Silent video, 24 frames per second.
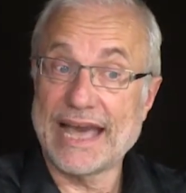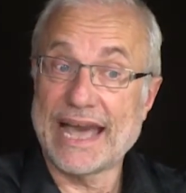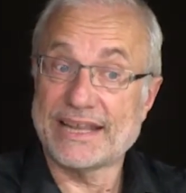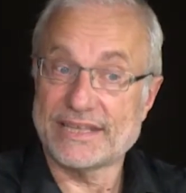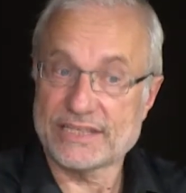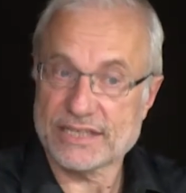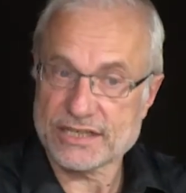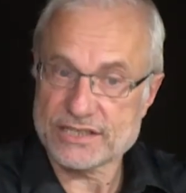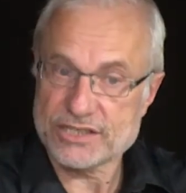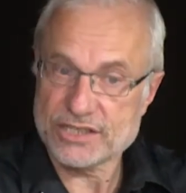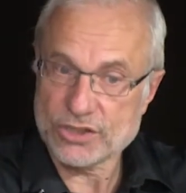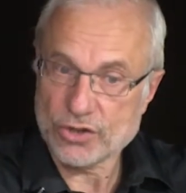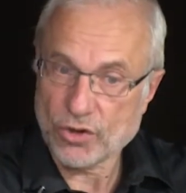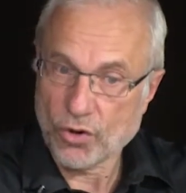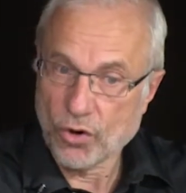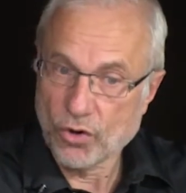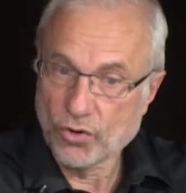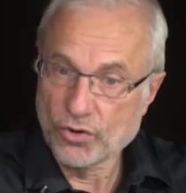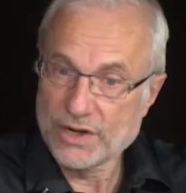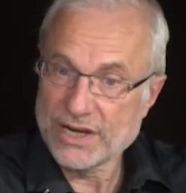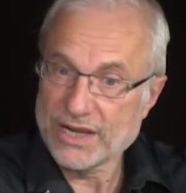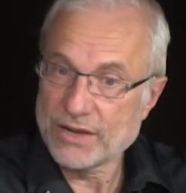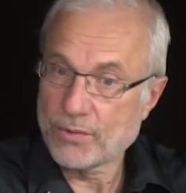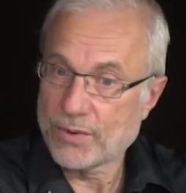and that's the
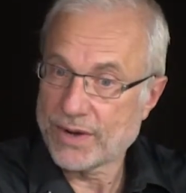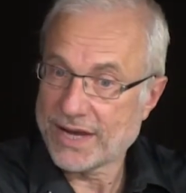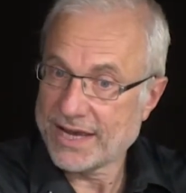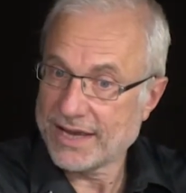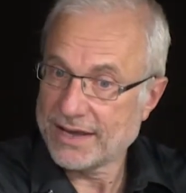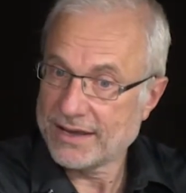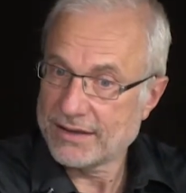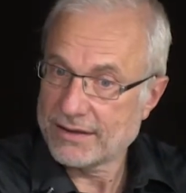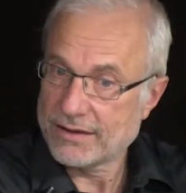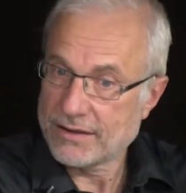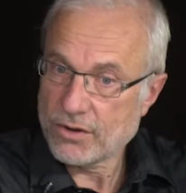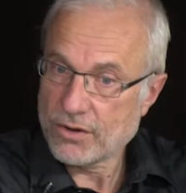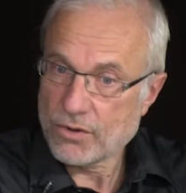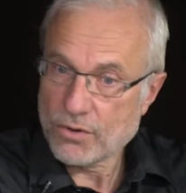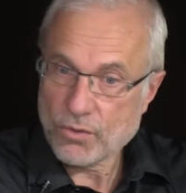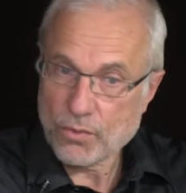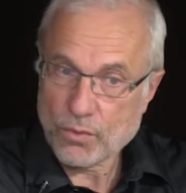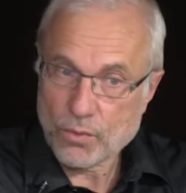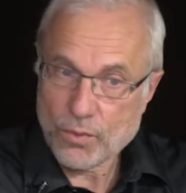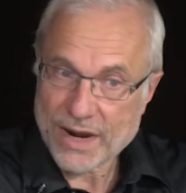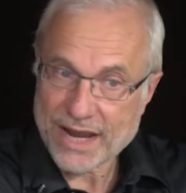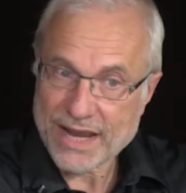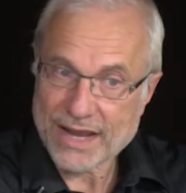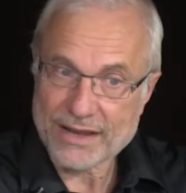only way
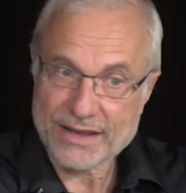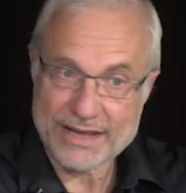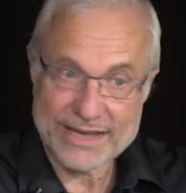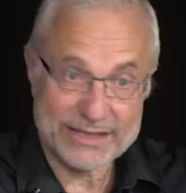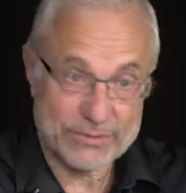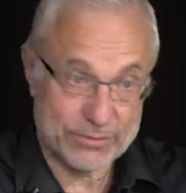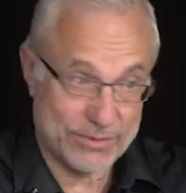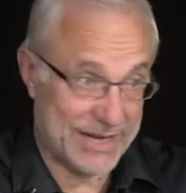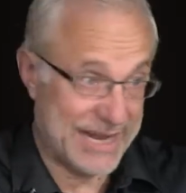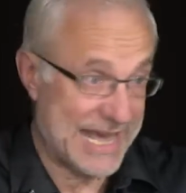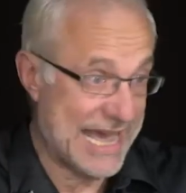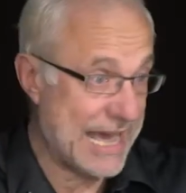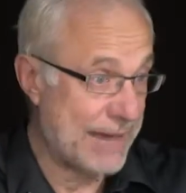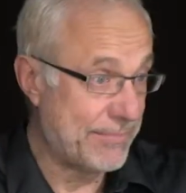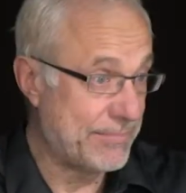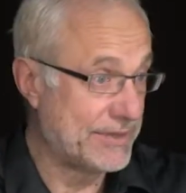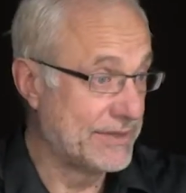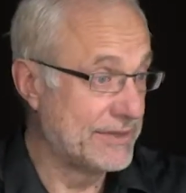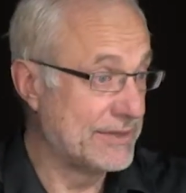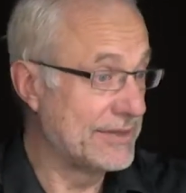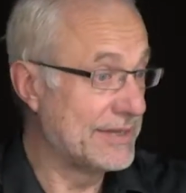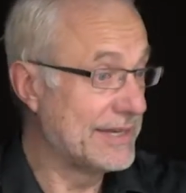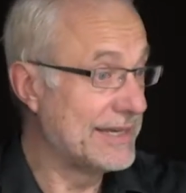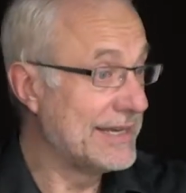where it will happen.